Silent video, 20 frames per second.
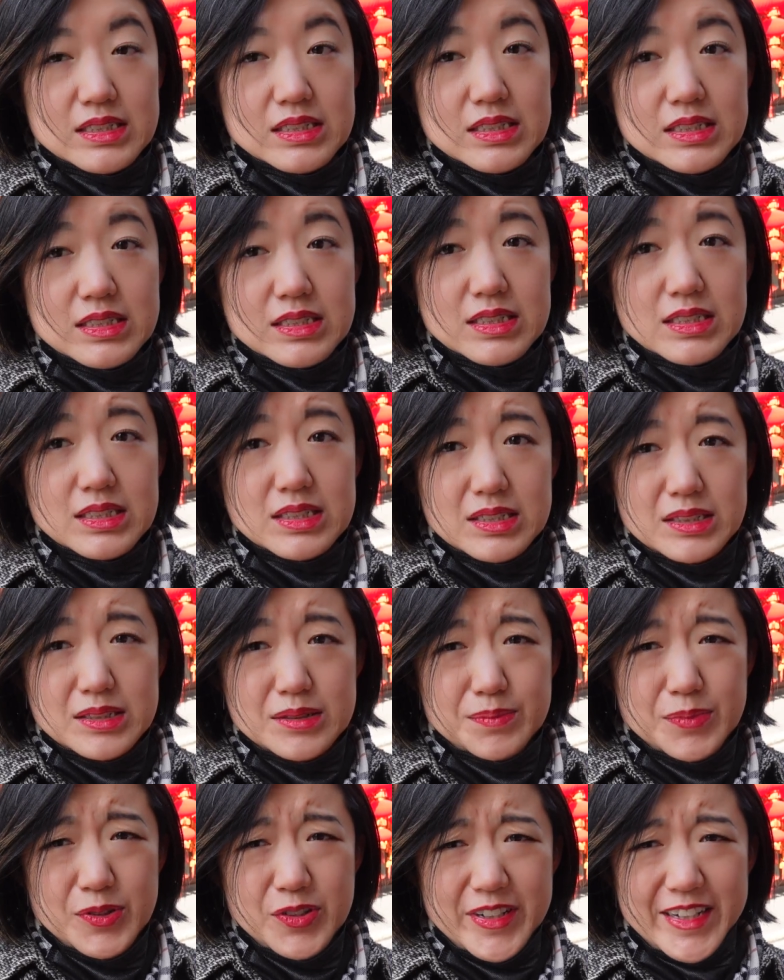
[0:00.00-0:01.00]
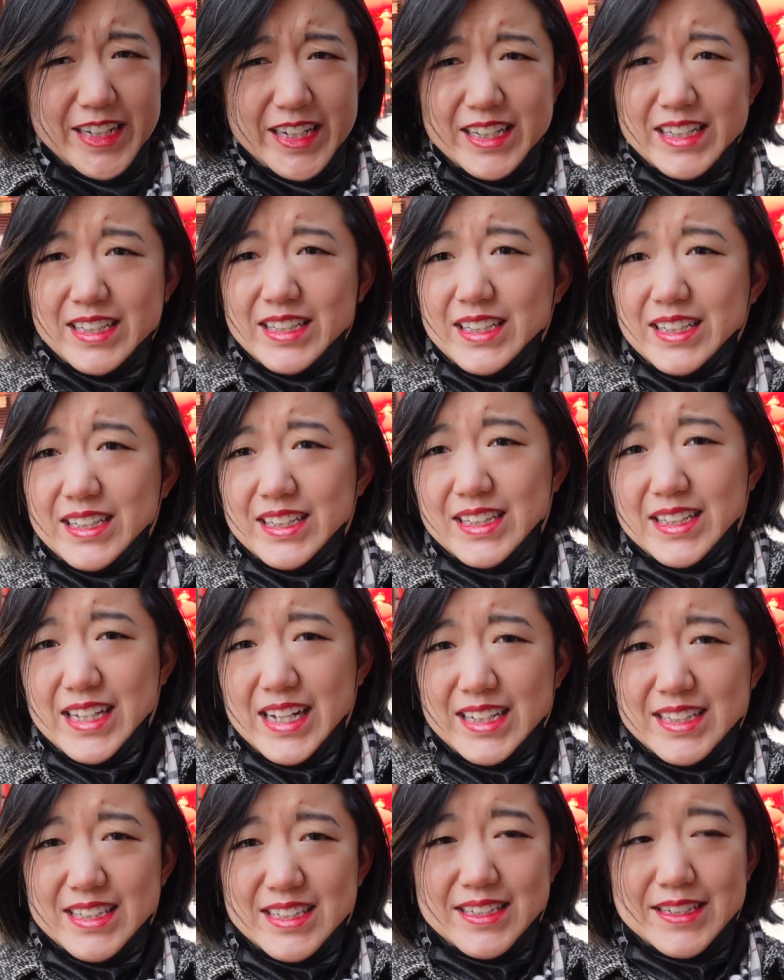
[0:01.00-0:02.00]
Ooh boy,
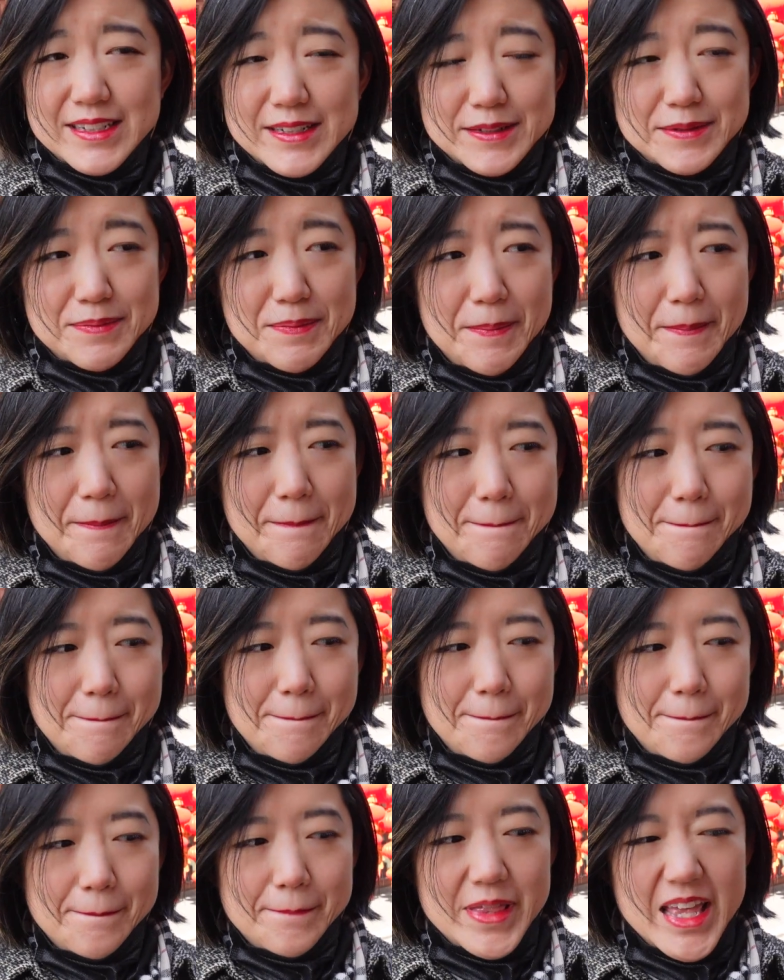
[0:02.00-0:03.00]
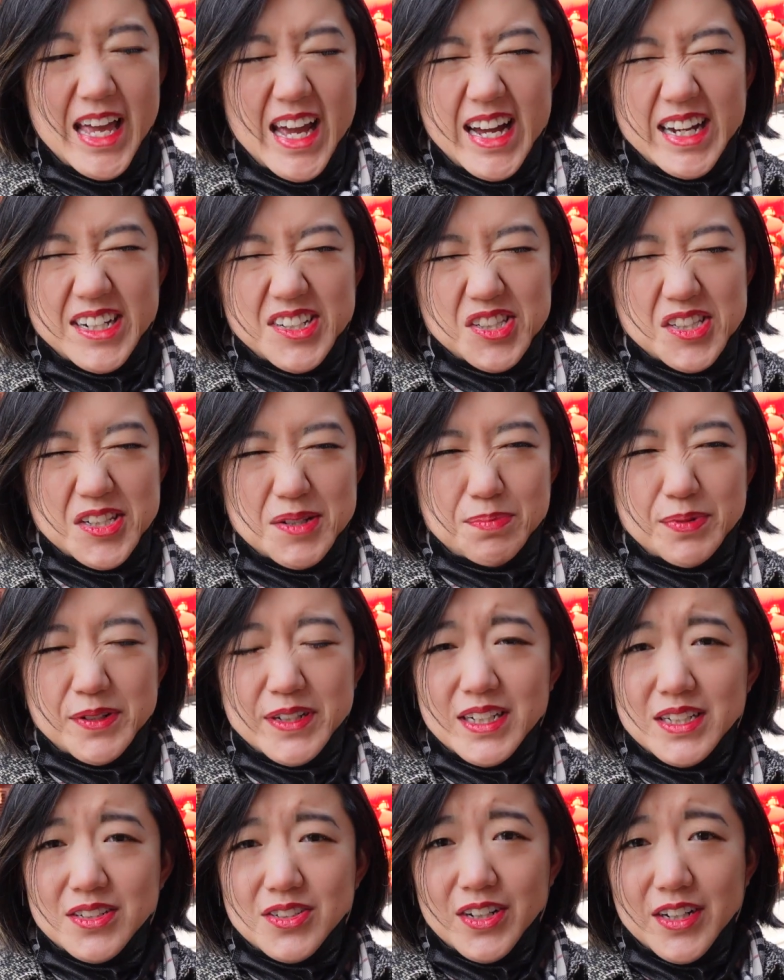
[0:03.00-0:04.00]
that's actually
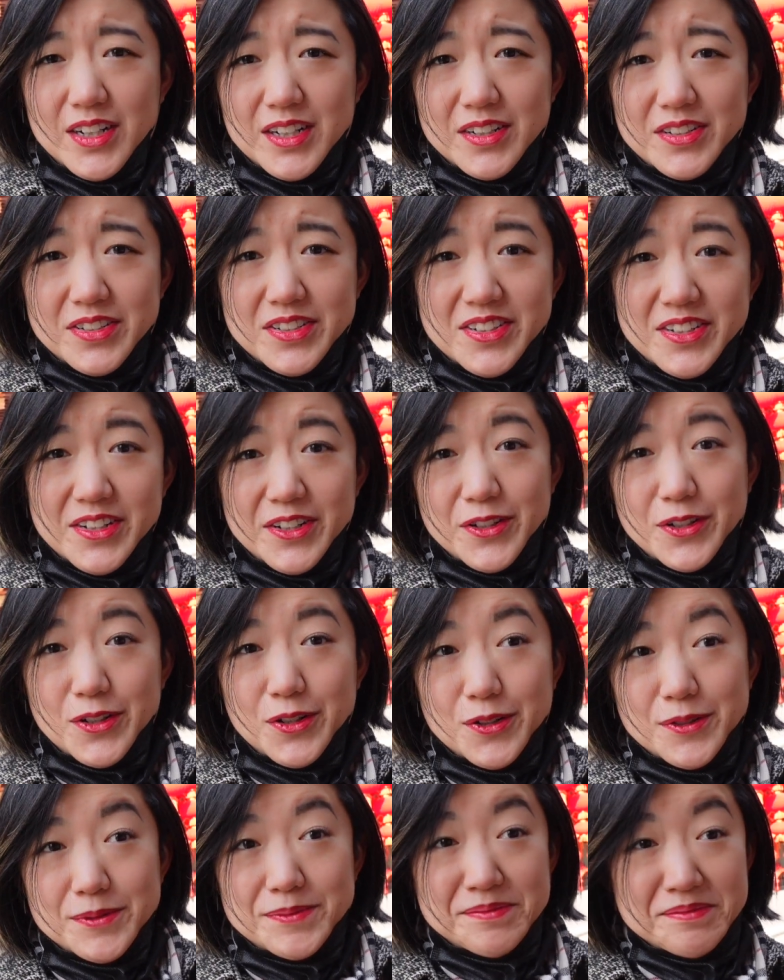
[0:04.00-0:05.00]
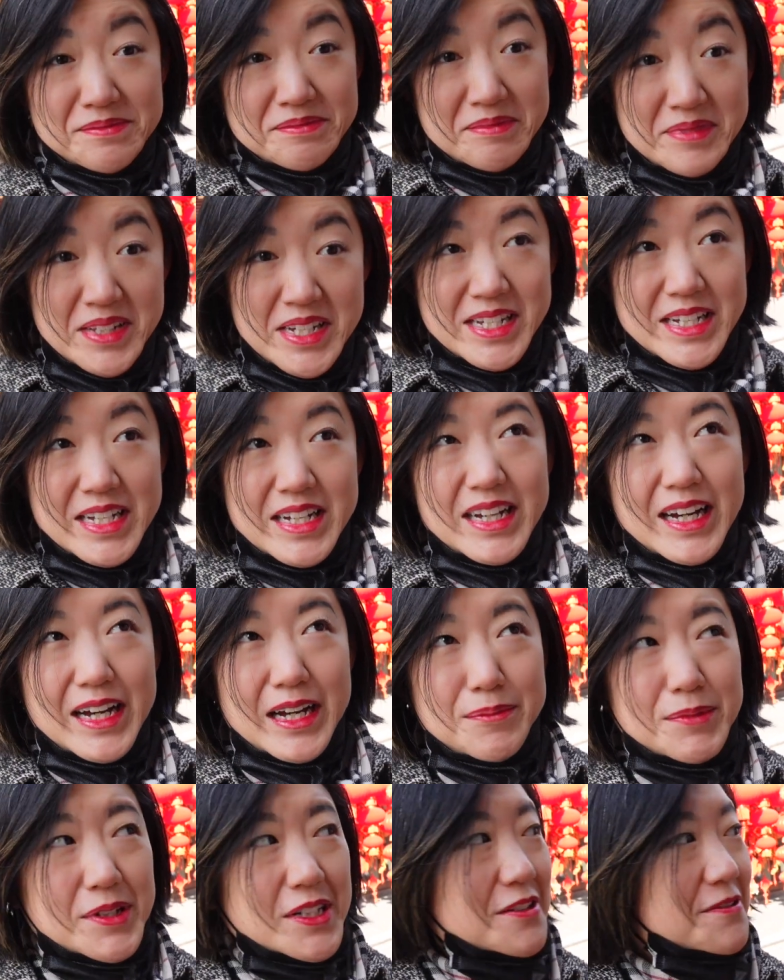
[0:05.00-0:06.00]
pretty dark, so
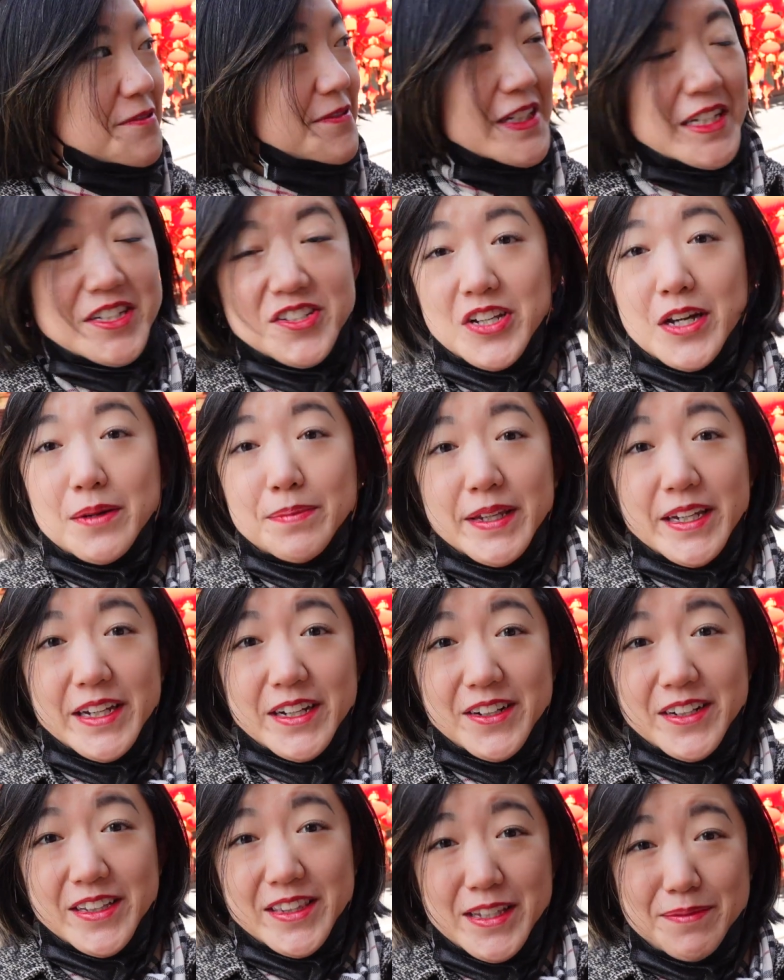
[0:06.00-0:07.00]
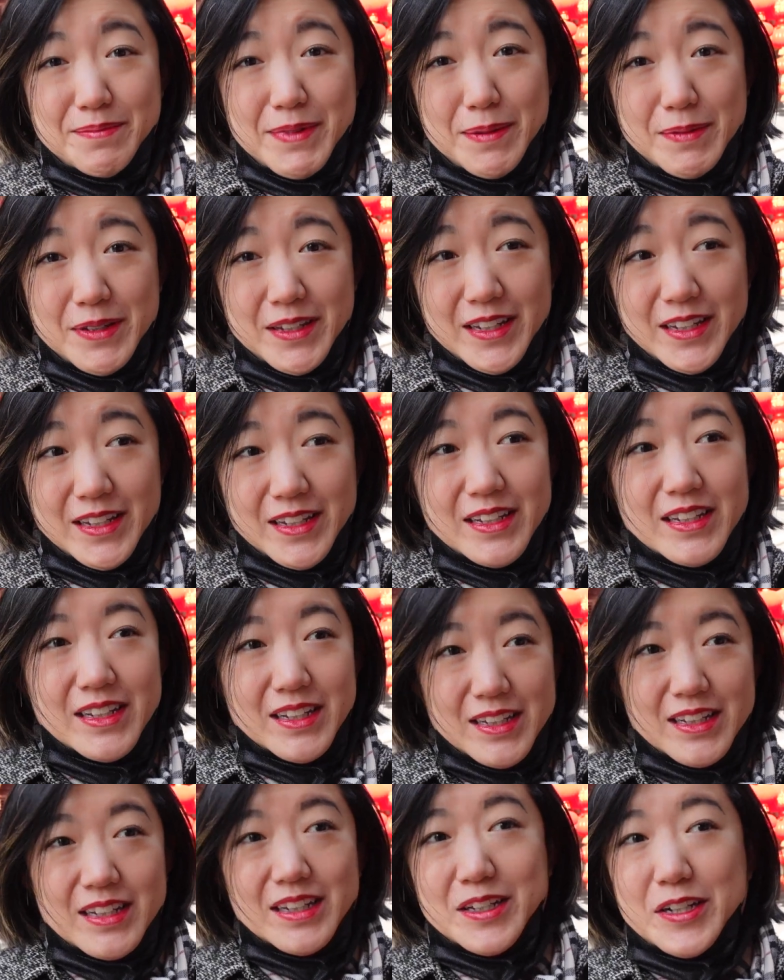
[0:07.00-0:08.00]
I'm gonna finish up here and then maybe
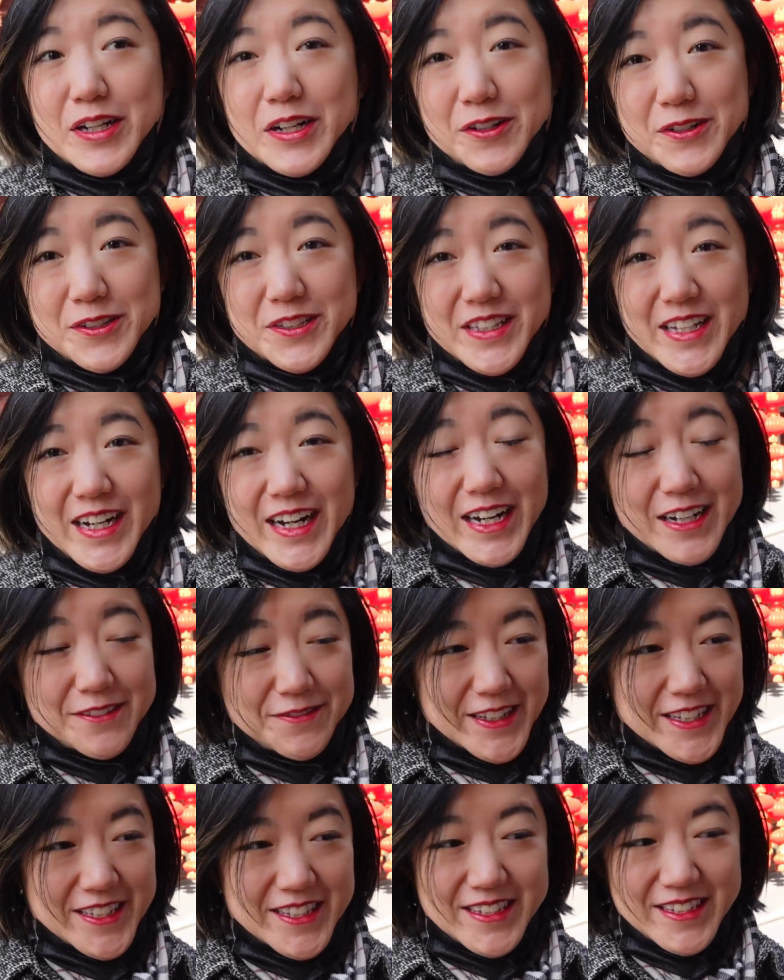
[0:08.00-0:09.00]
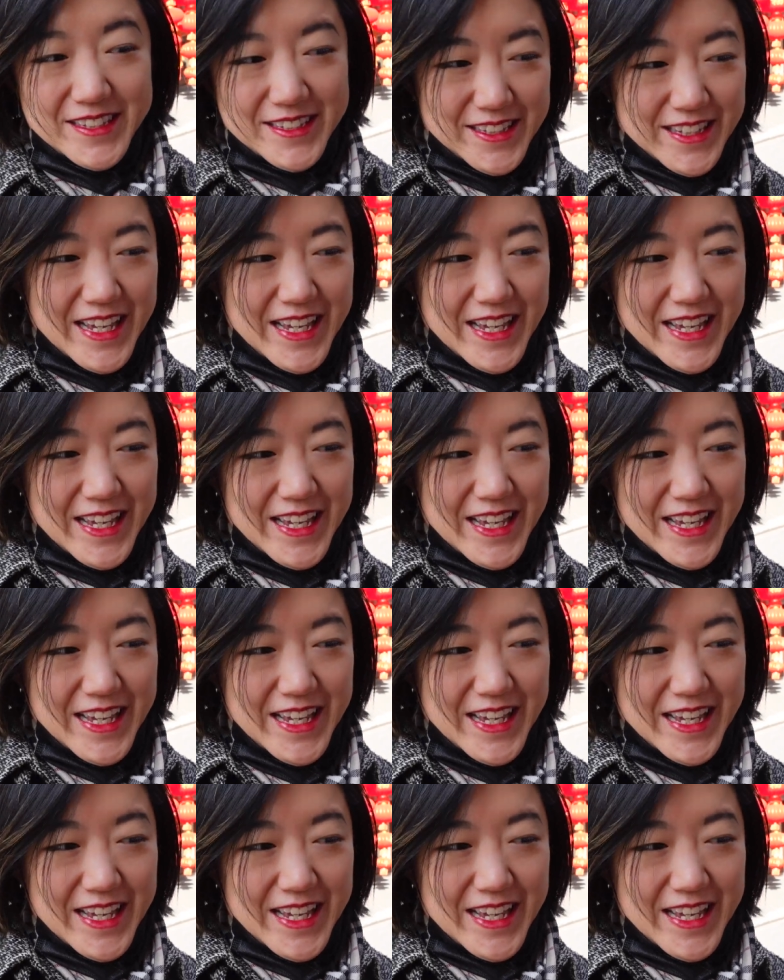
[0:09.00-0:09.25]
go to the office, since